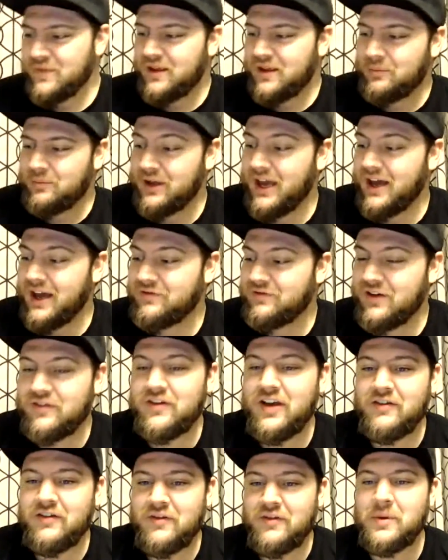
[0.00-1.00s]
But yeah, if
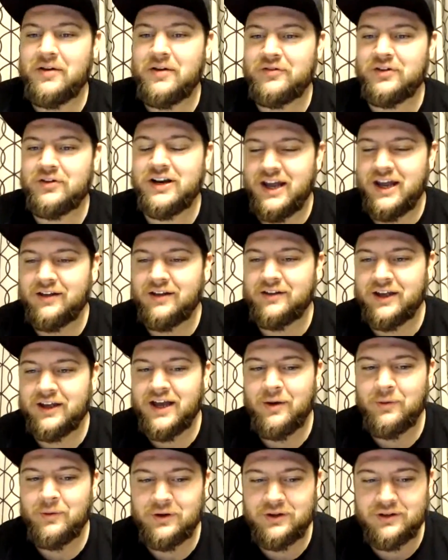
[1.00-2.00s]
I'm ever in LA,
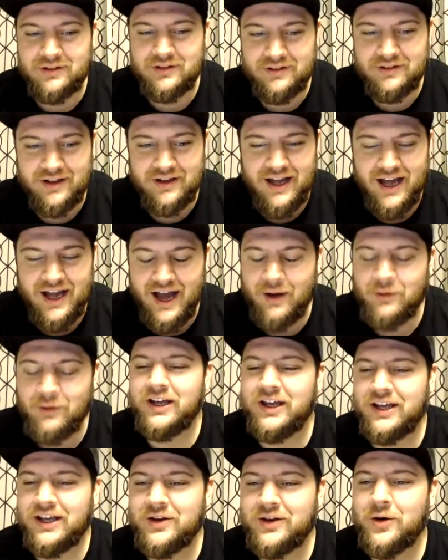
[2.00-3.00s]
I'll
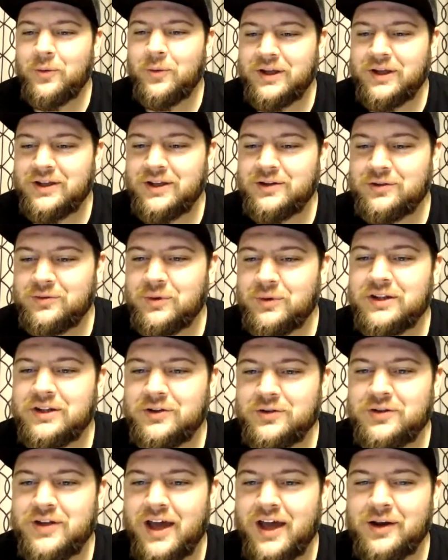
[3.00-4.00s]
let you know. We can do
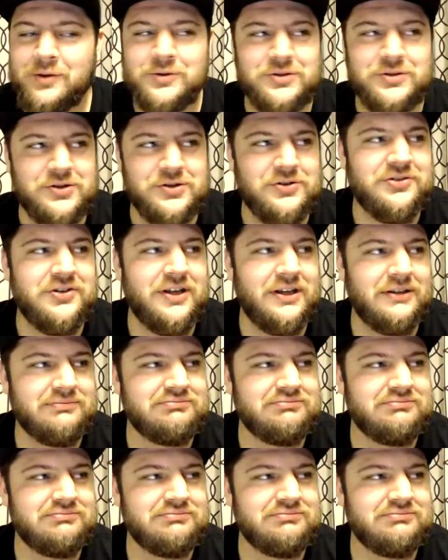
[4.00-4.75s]
Taco Tuesday.